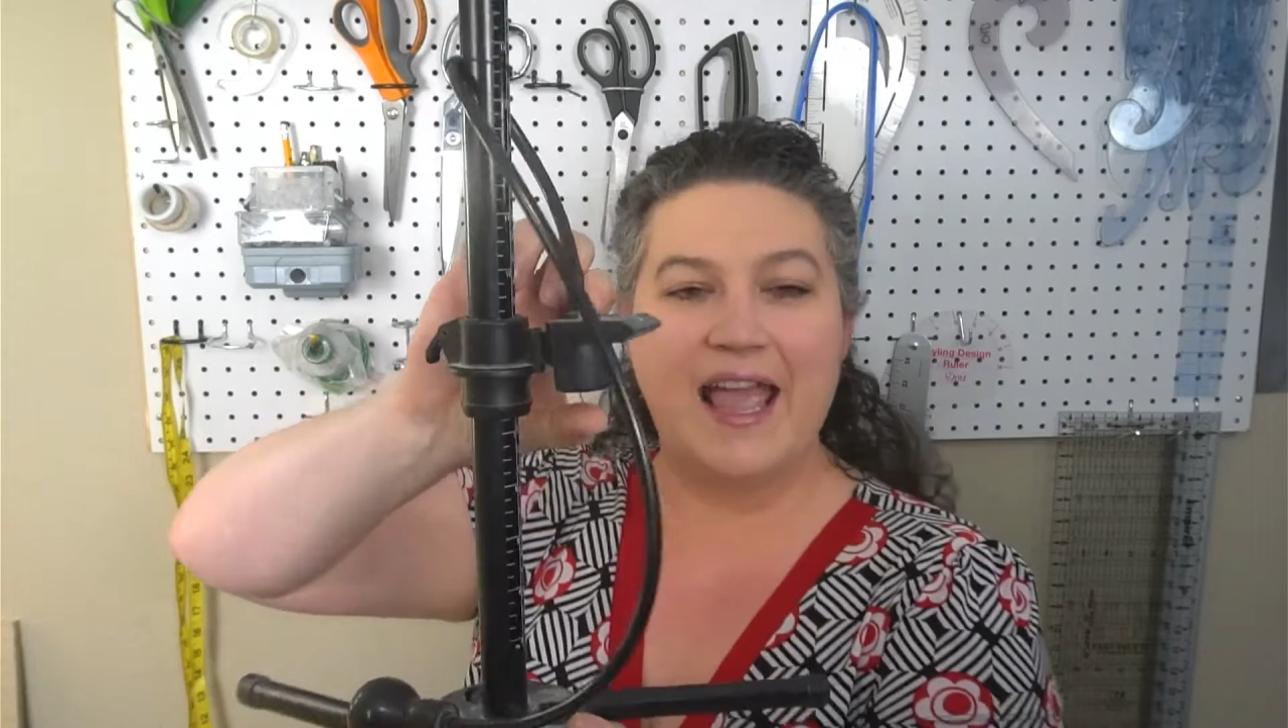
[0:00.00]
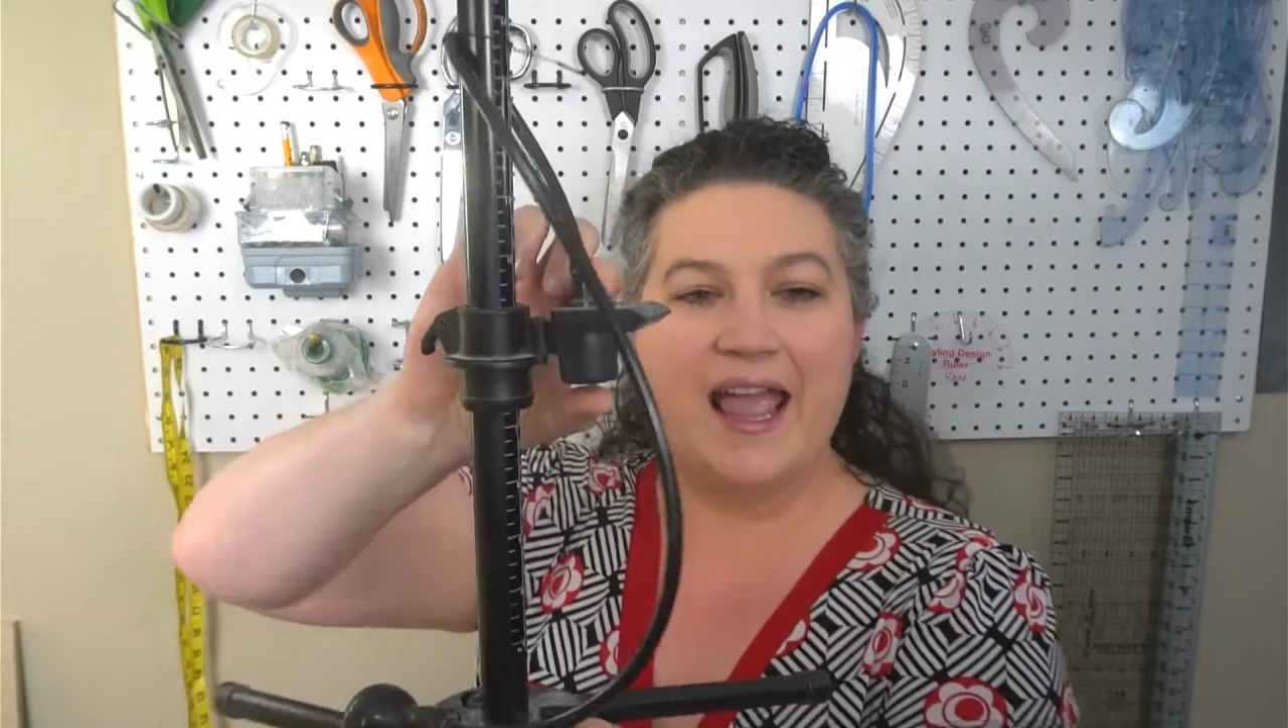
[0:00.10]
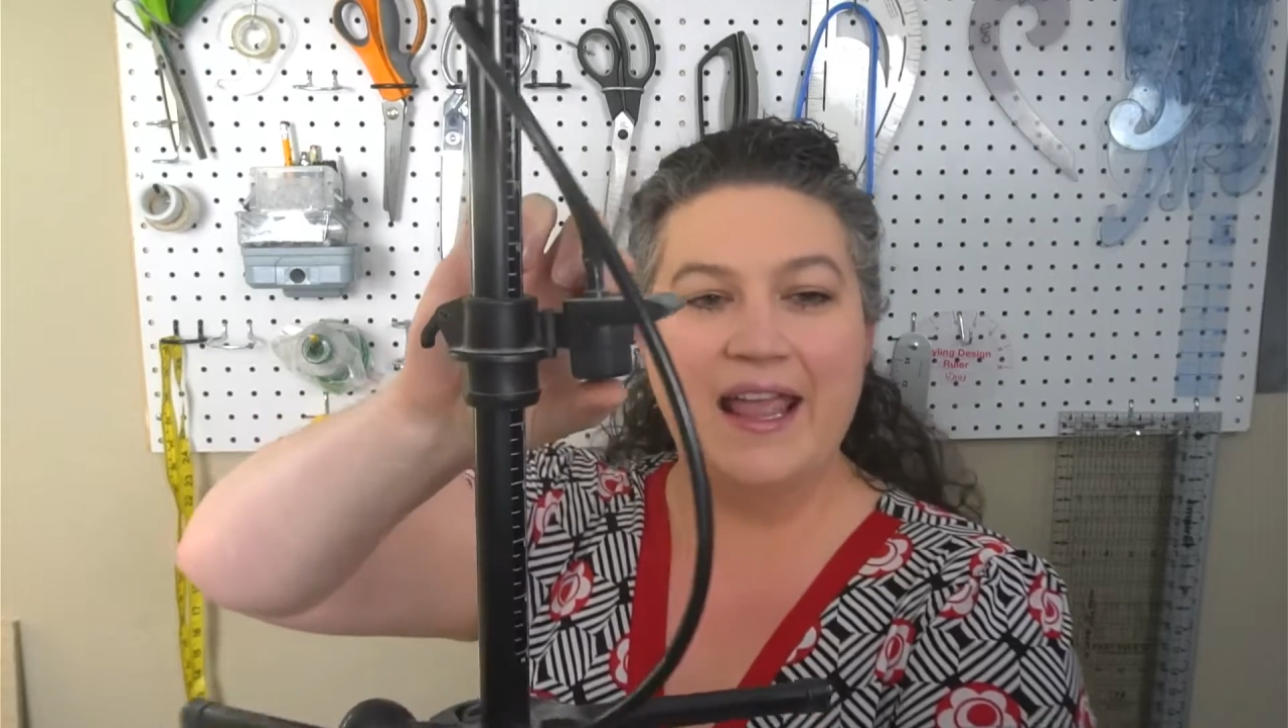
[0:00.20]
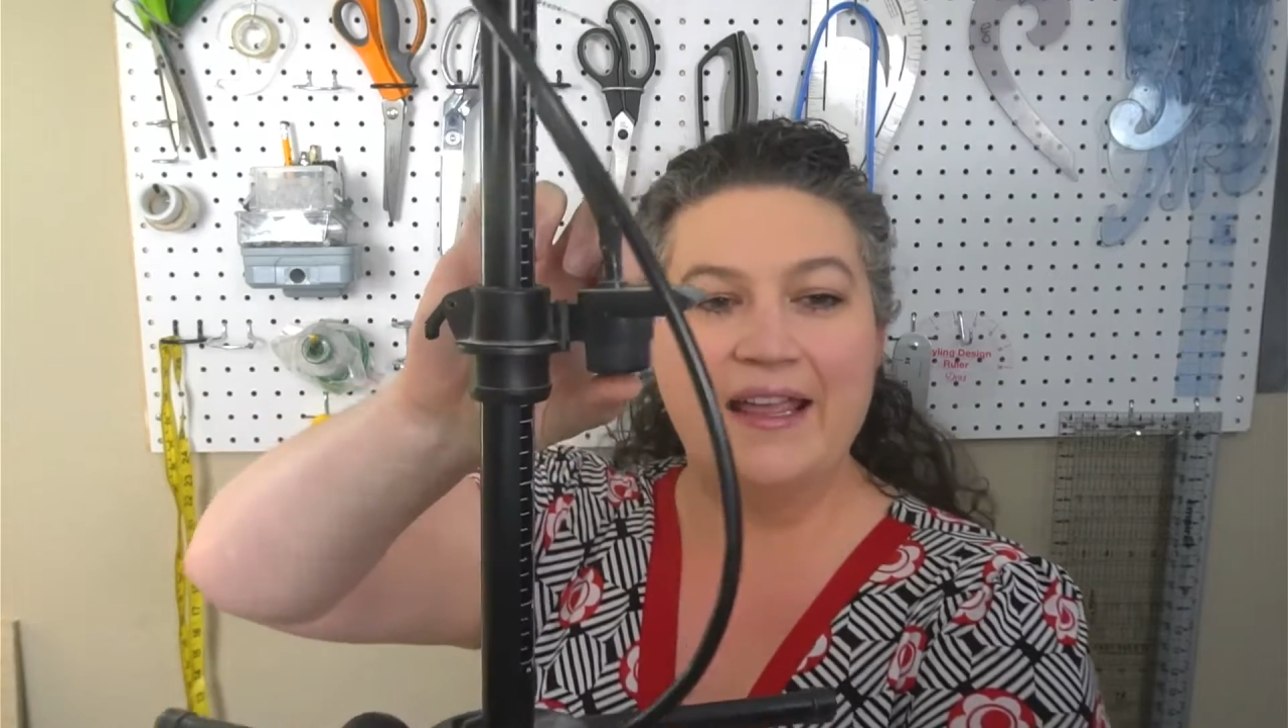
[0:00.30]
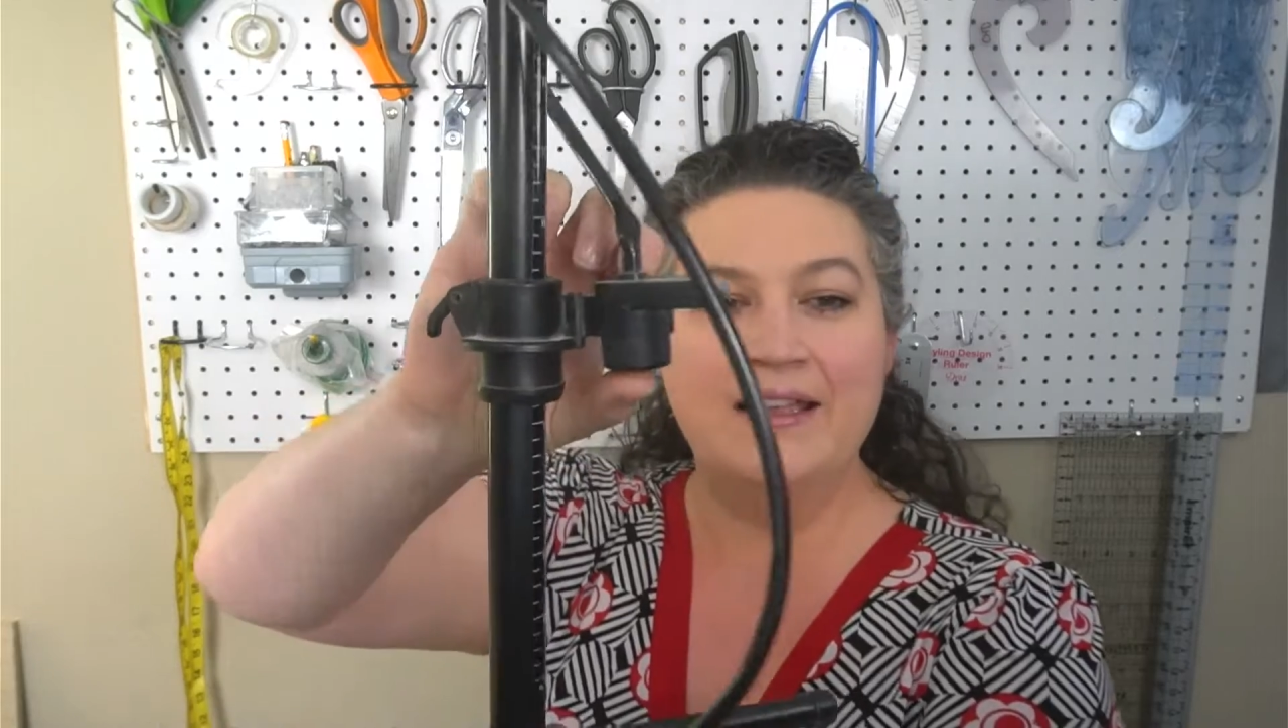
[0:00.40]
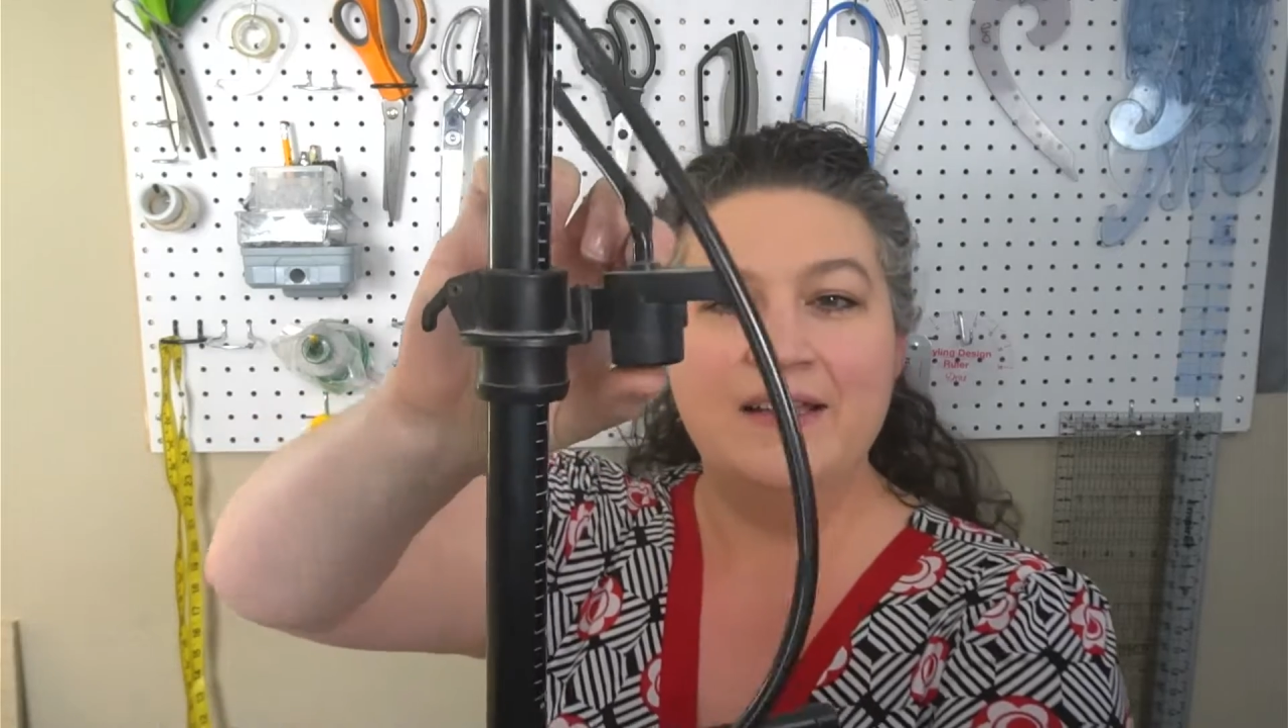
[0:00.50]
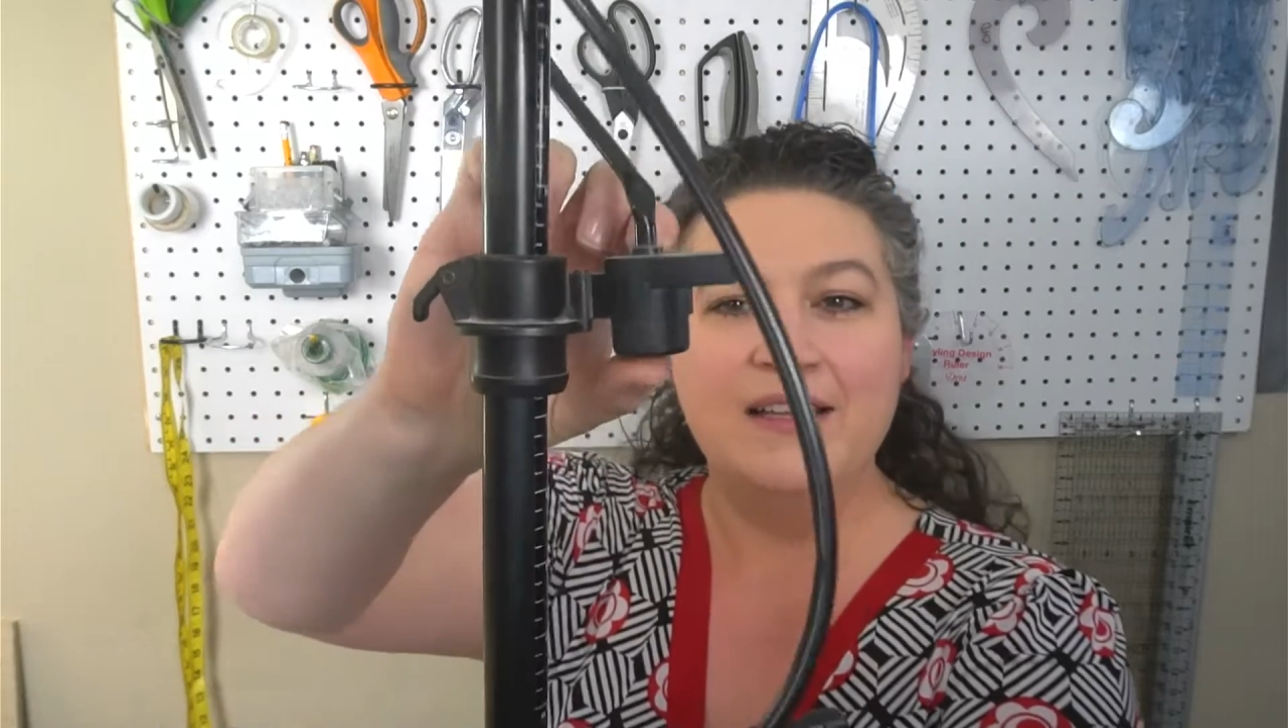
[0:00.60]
a